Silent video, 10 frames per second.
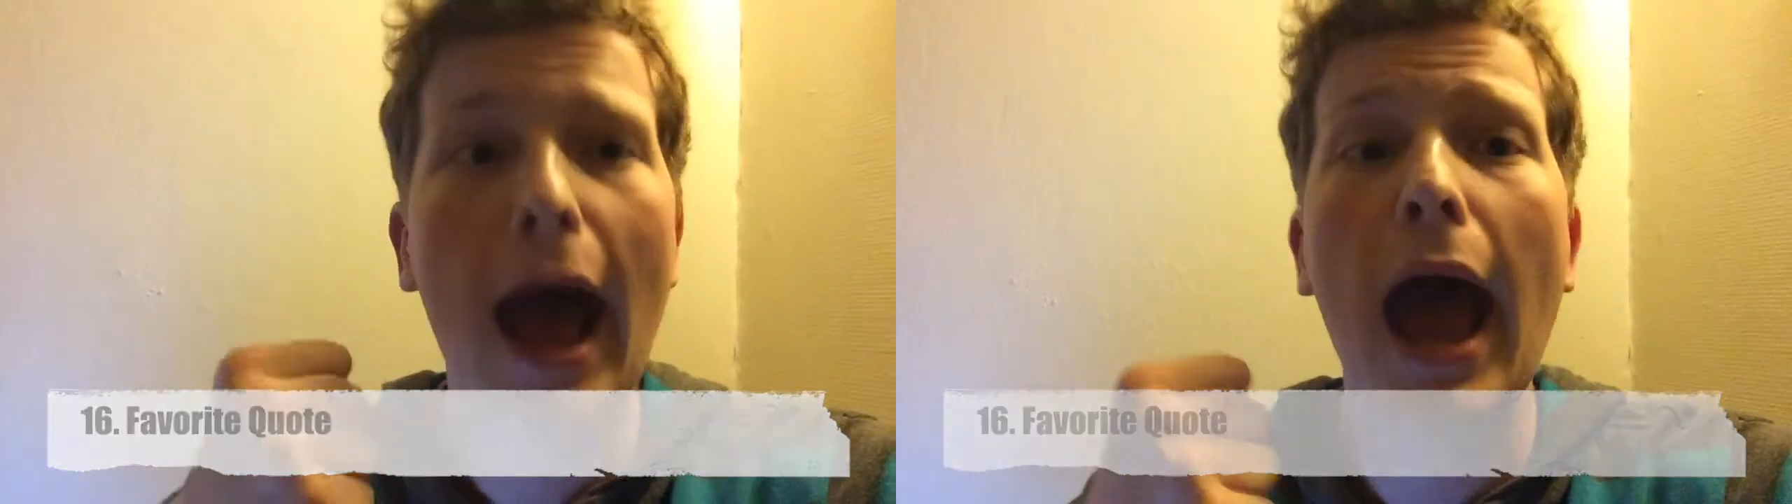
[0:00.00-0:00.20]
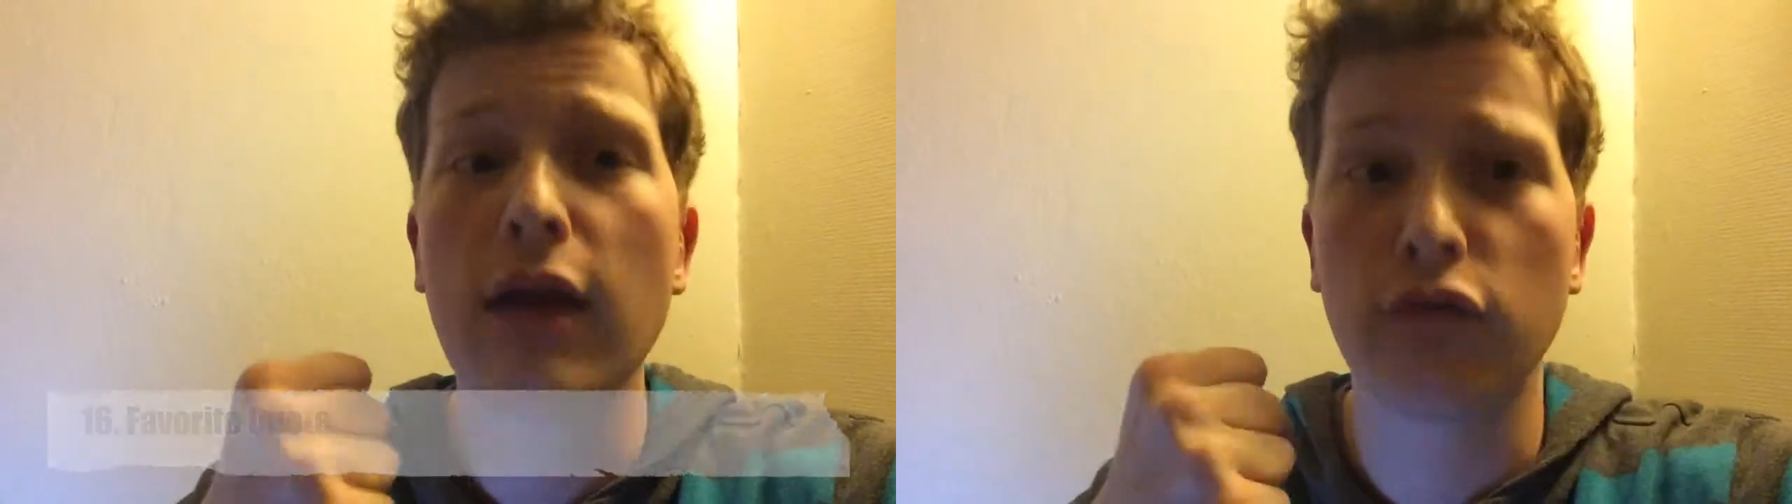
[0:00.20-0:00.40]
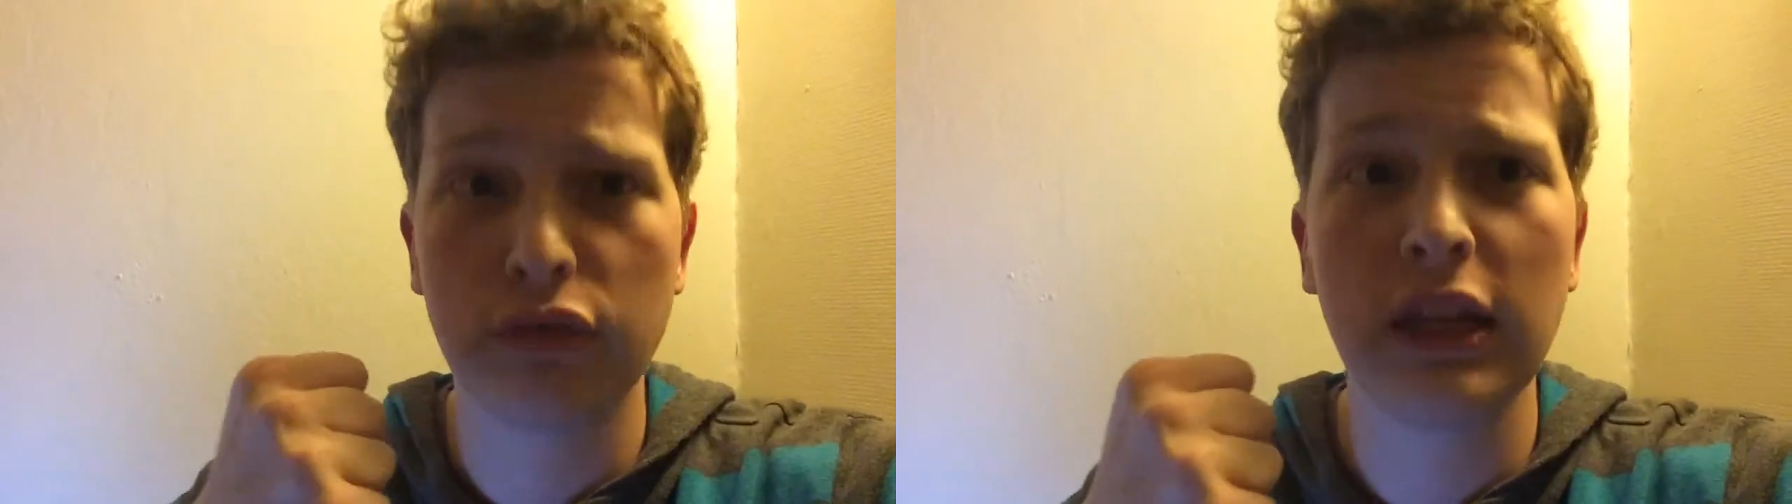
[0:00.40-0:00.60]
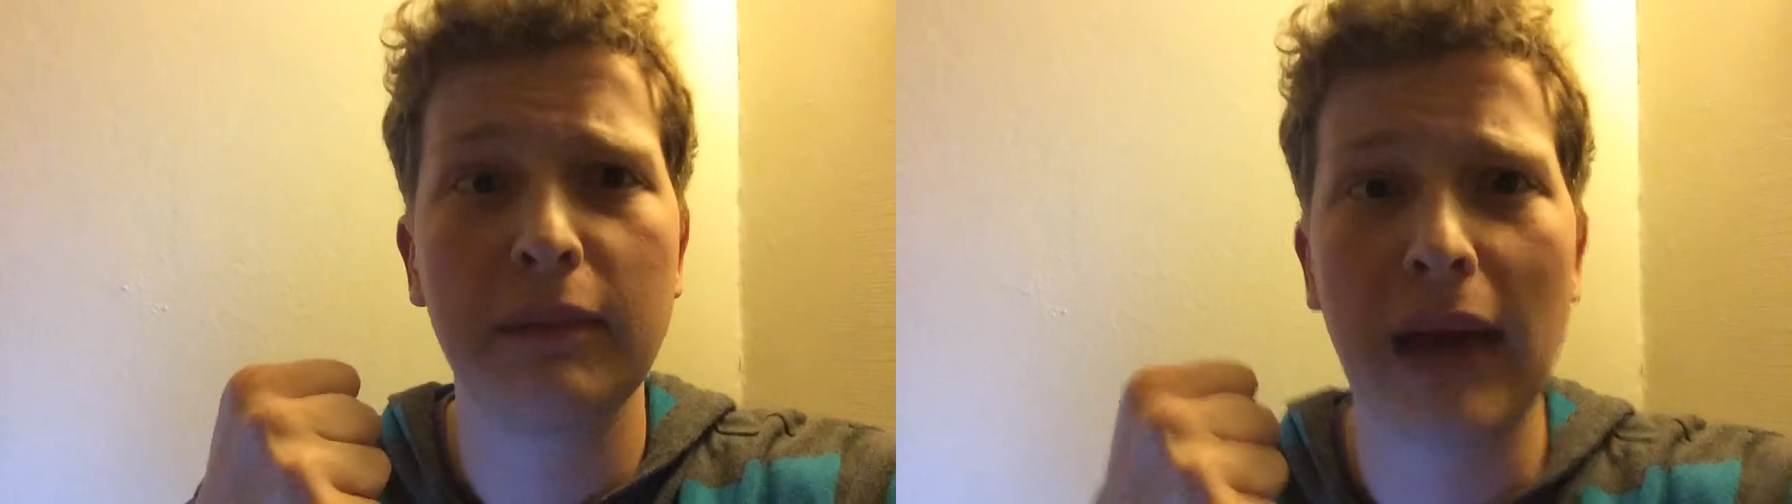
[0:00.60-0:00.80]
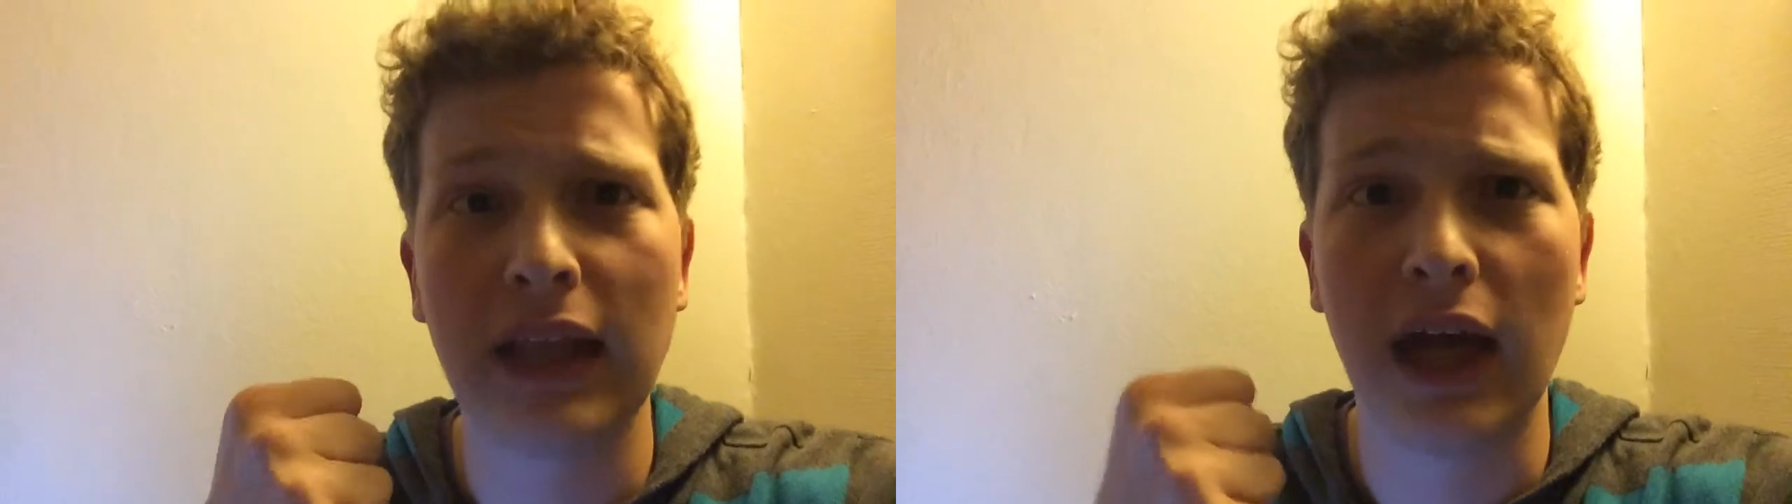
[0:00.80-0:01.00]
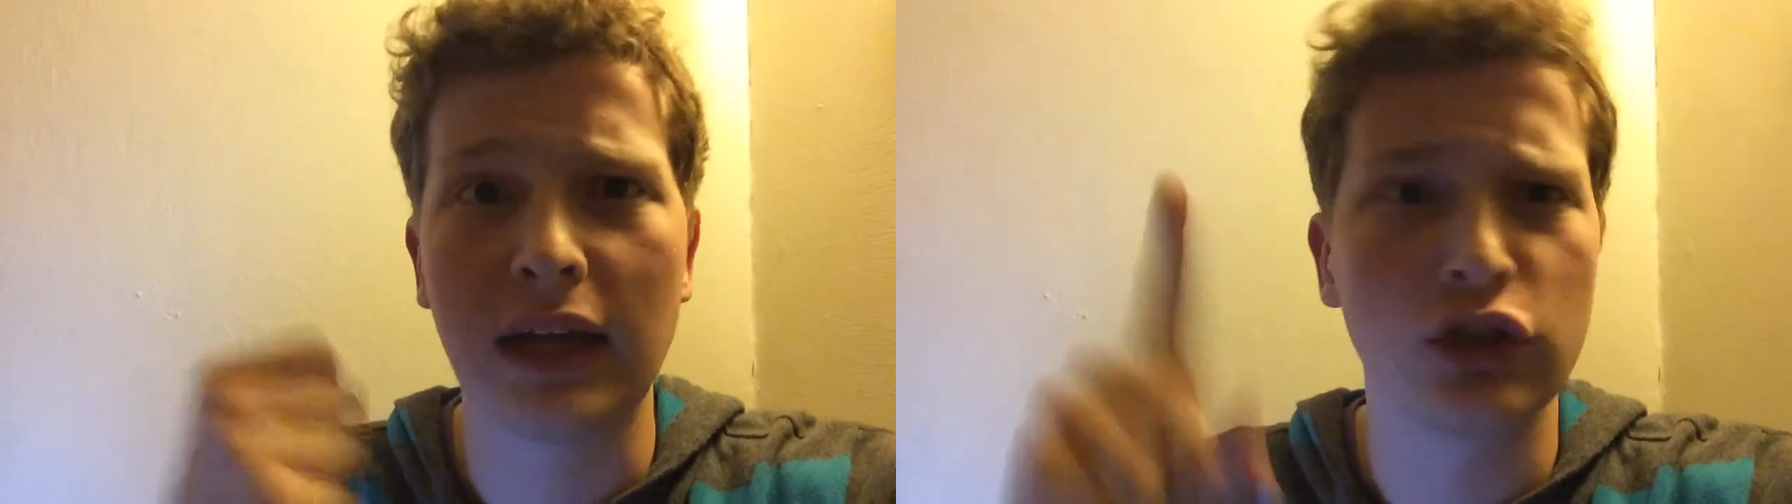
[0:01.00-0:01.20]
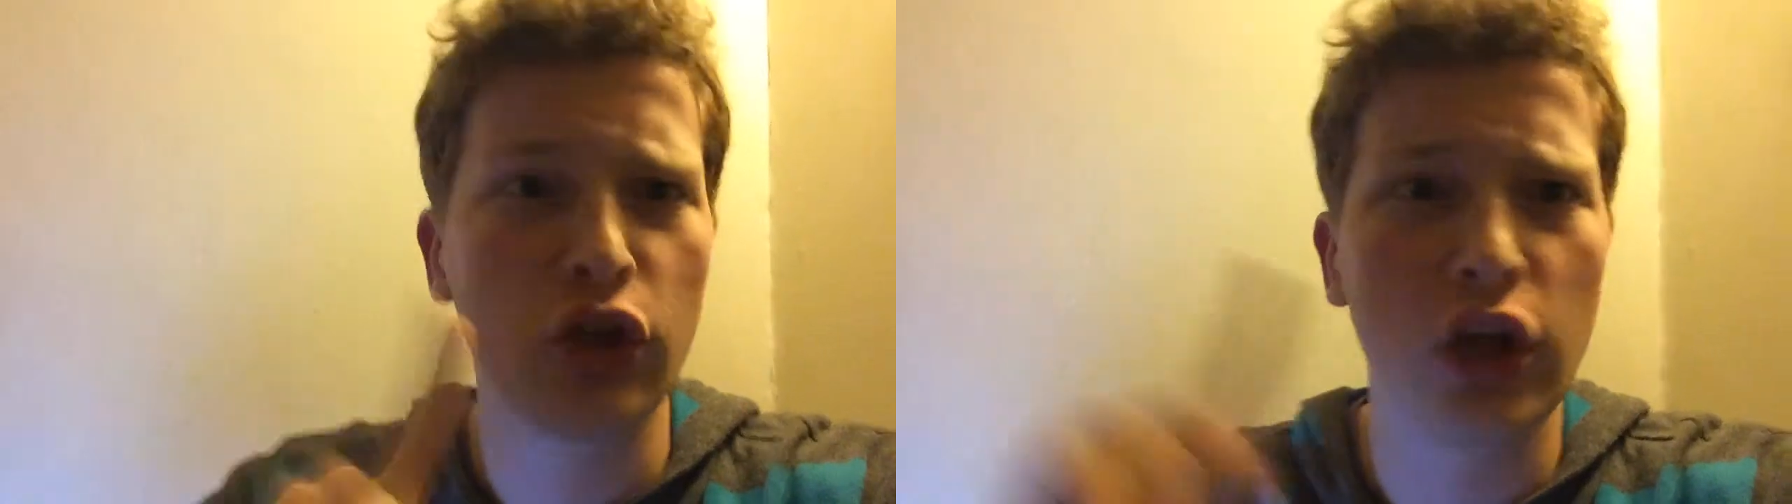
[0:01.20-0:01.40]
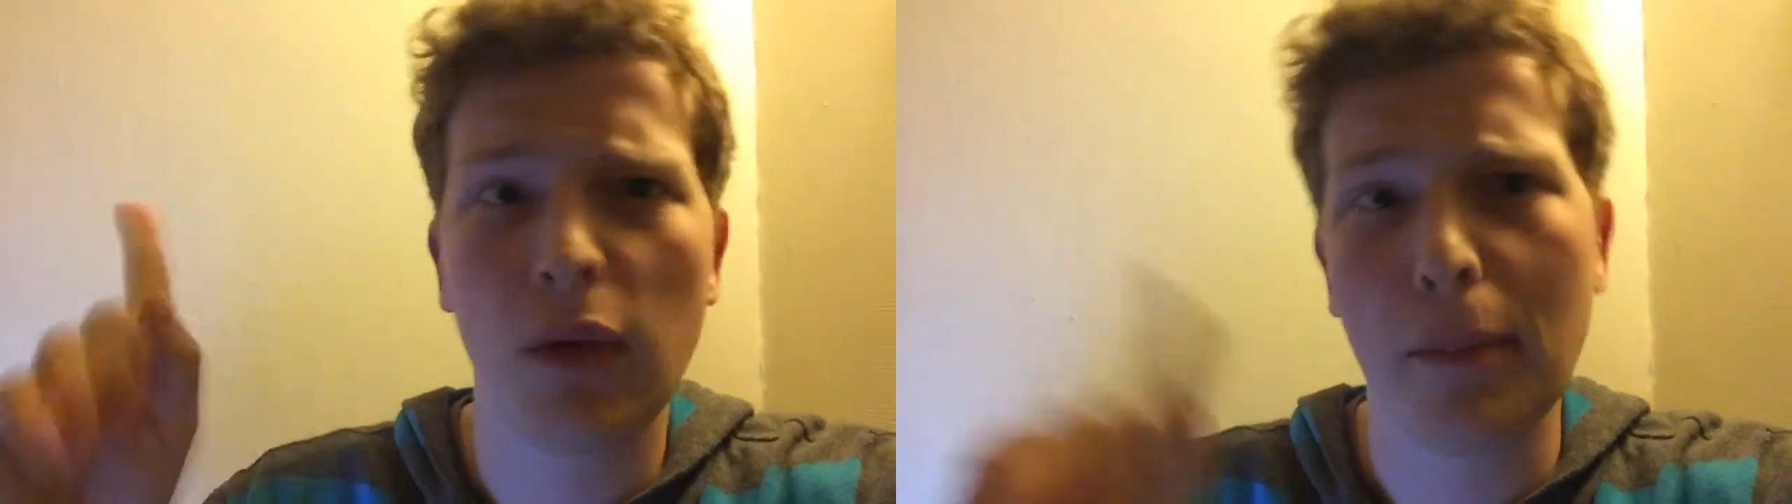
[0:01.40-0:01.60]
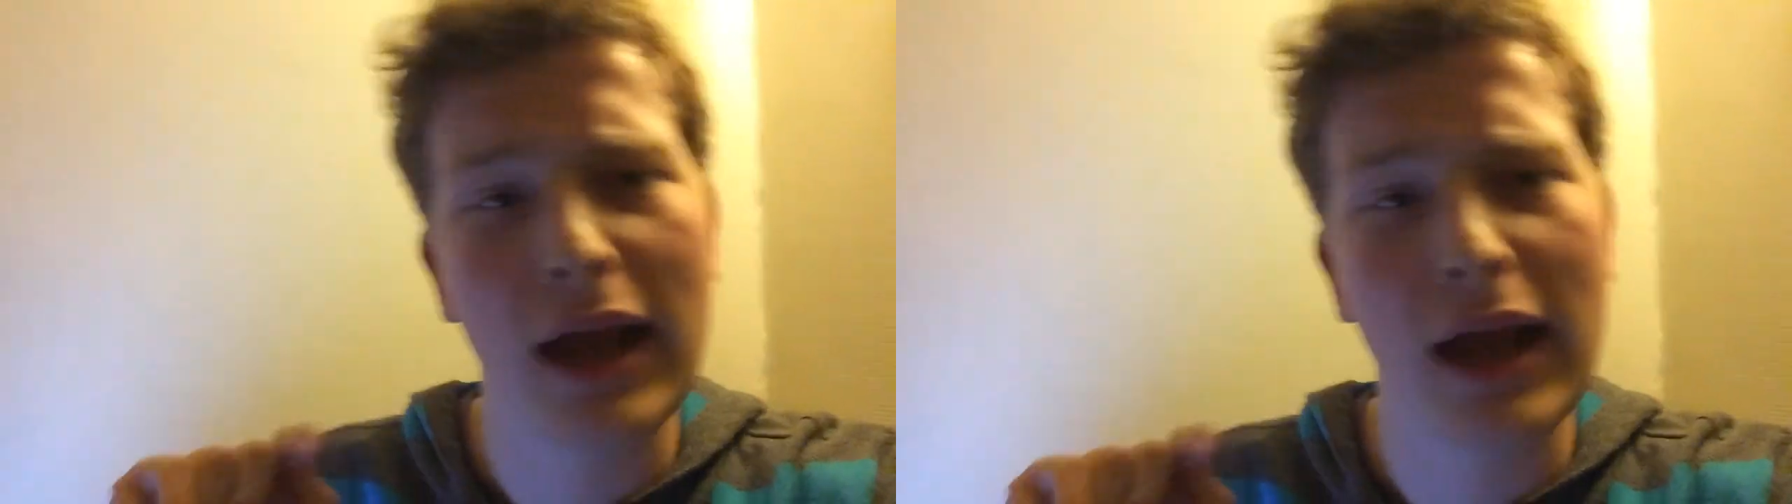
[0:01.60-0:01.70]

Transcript: I have really bad lighting, so you know what?